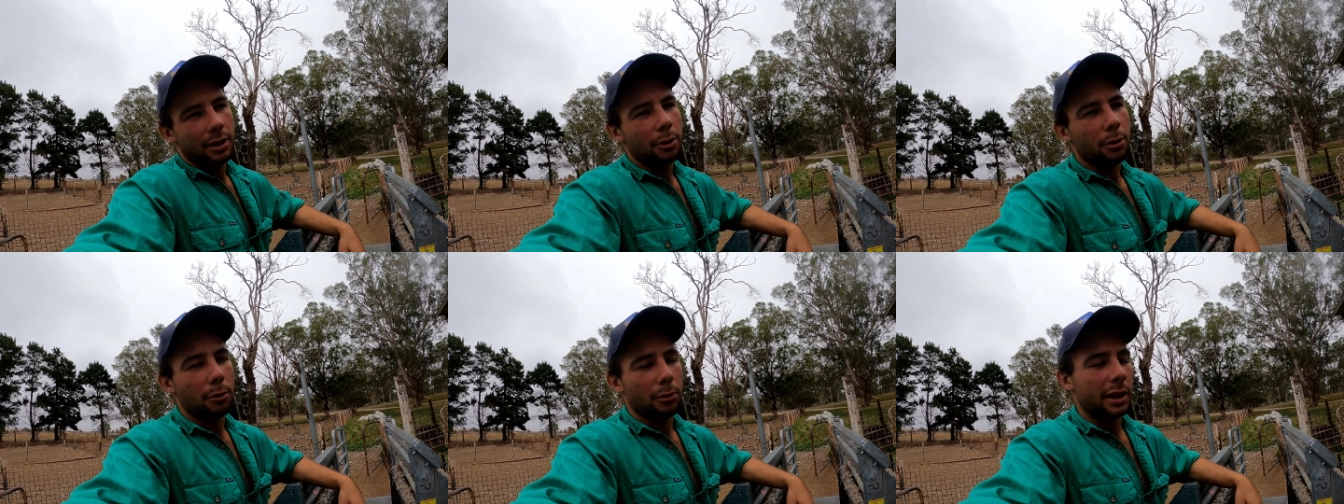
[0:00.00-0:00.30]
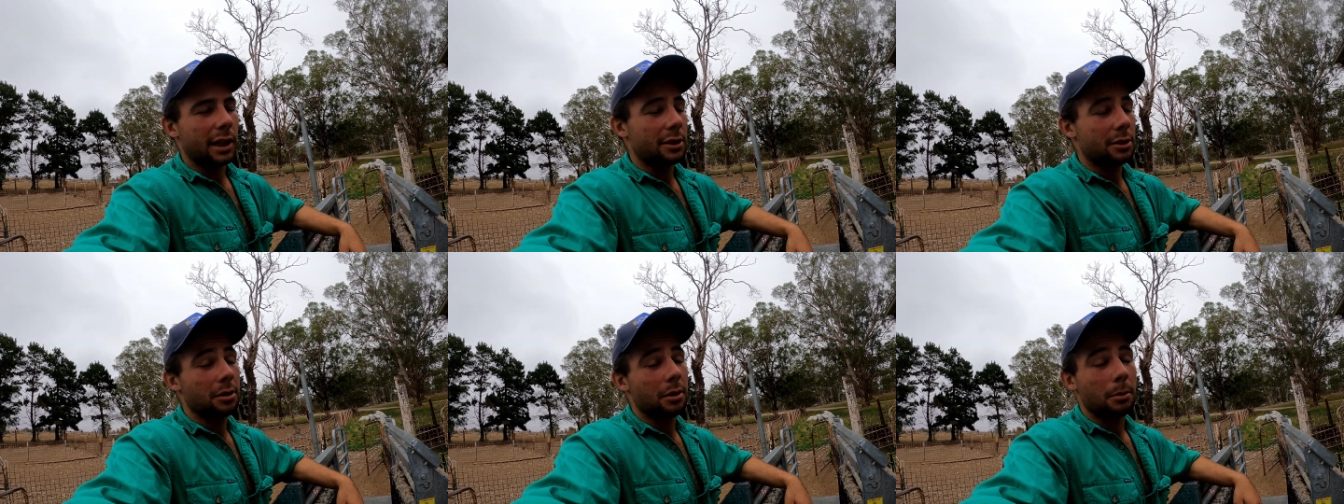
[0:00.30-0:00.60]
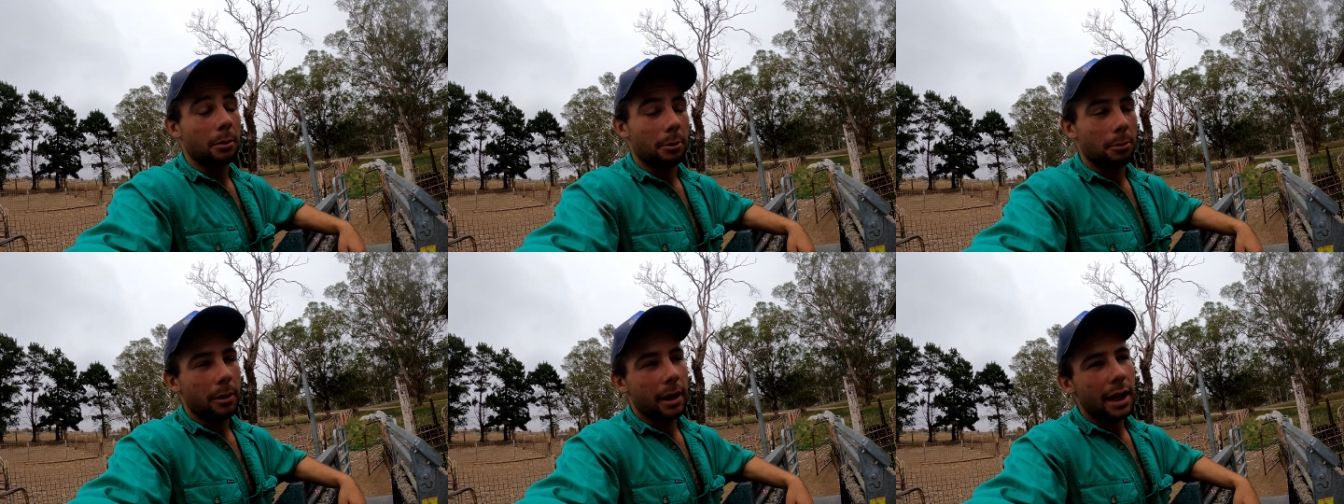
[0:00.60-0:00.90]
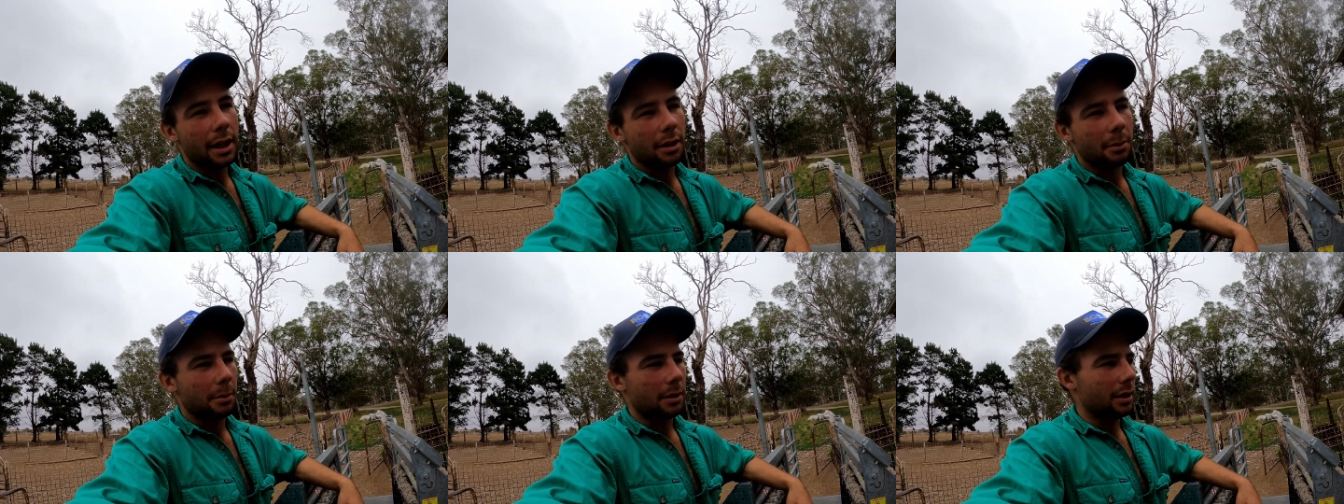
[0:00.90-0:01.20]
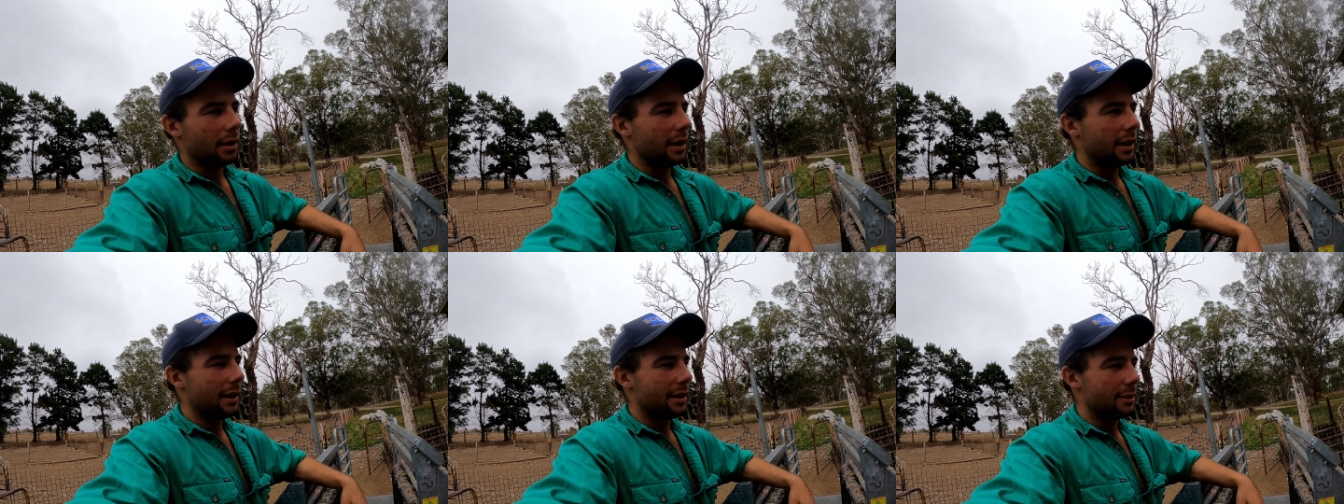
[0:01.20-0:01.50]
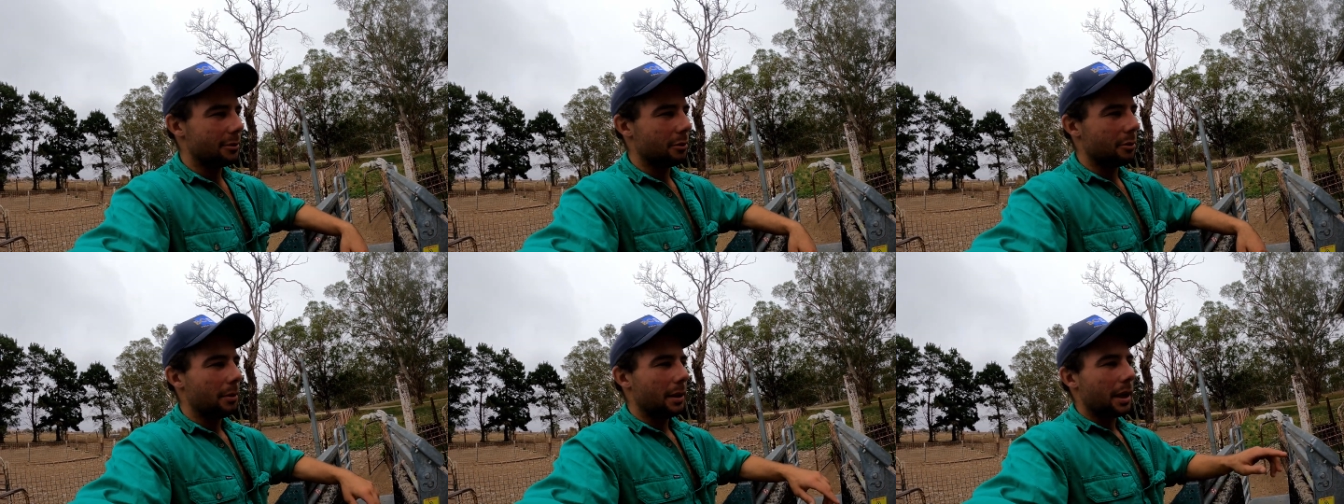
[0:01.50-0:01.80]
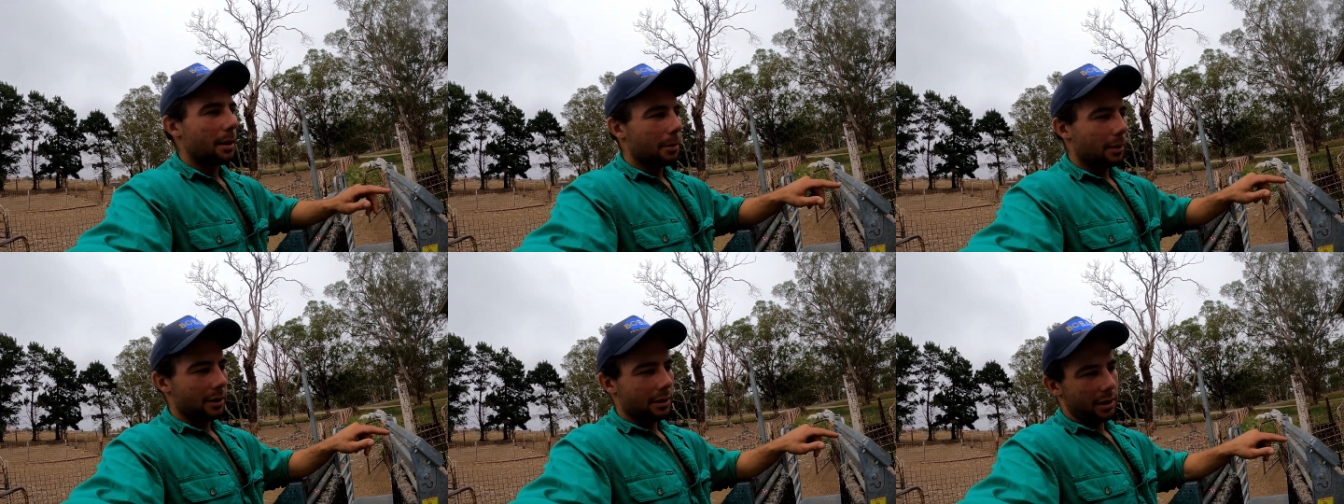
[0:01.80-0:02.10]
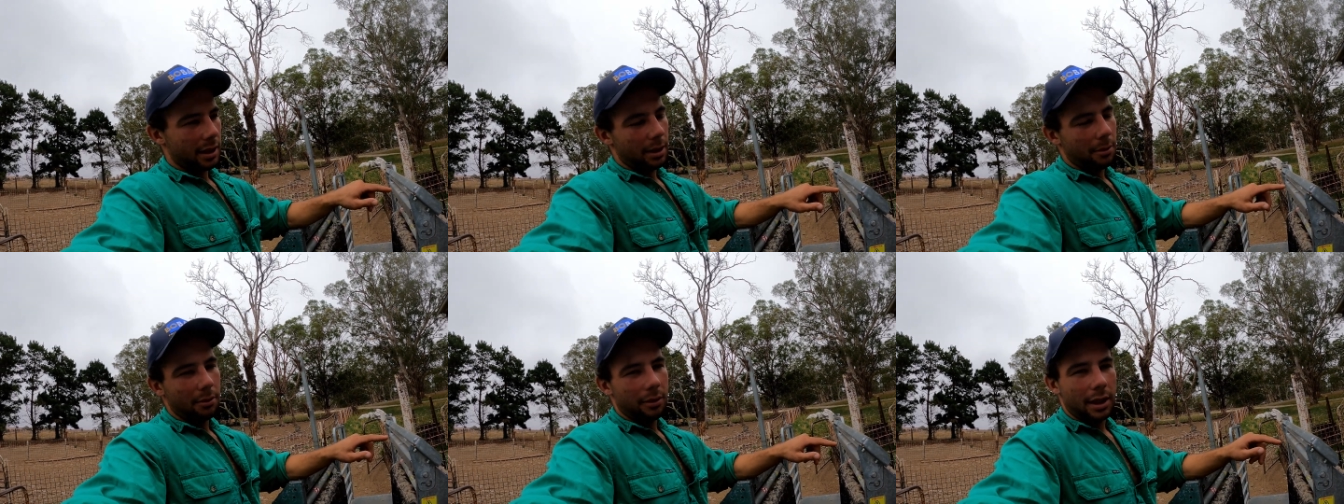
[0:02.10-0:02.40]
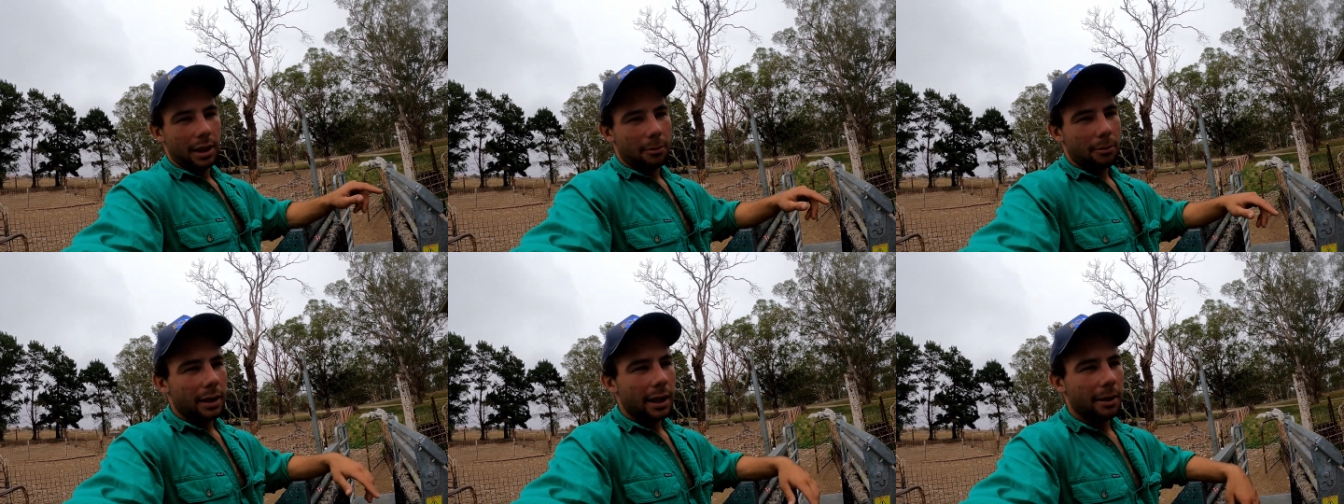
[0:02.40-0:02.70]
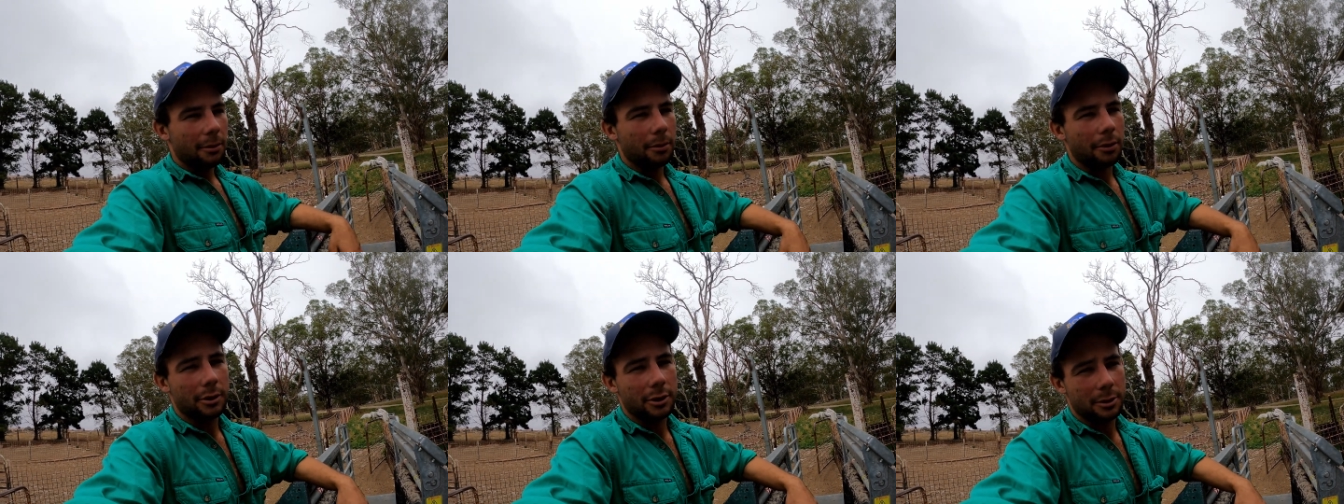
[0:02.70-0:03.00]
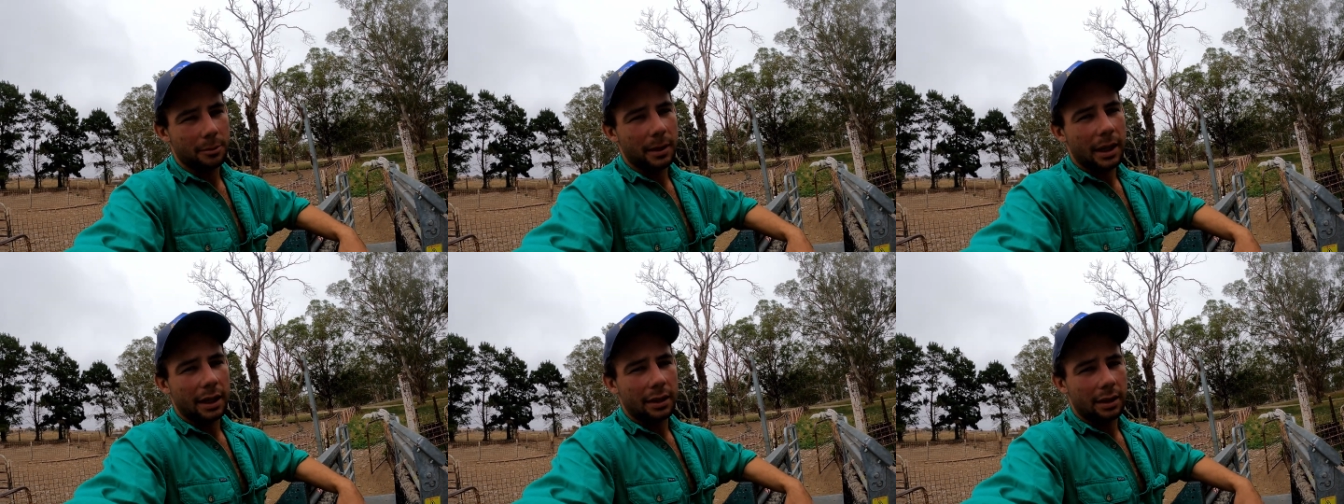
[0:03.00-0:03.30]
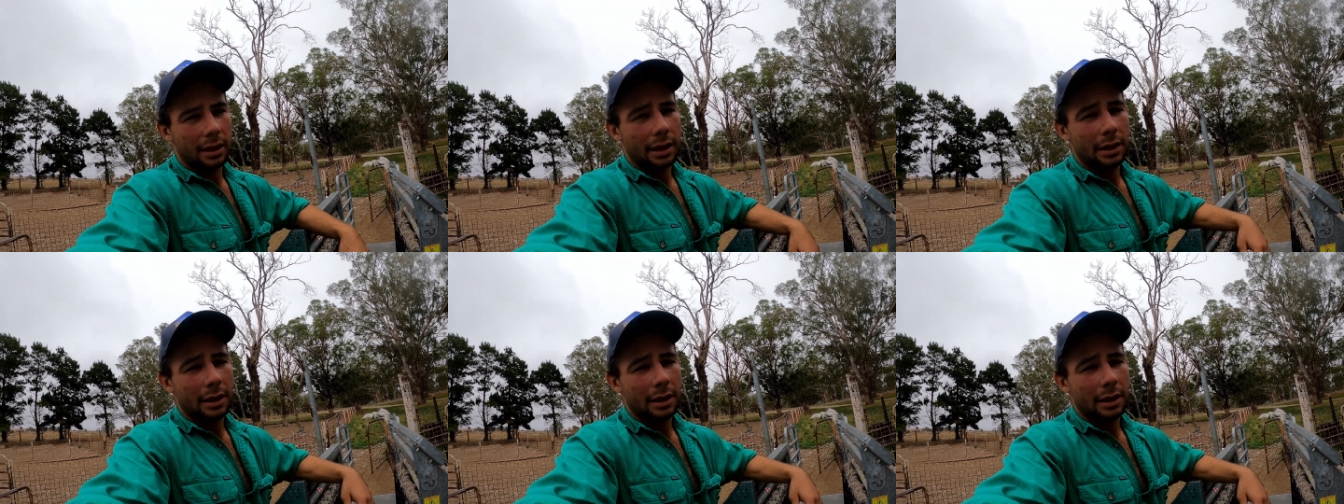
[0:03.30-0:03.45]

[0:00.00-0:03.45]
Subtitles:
or next time we weigh them at least, we'll be able to see what their weight was back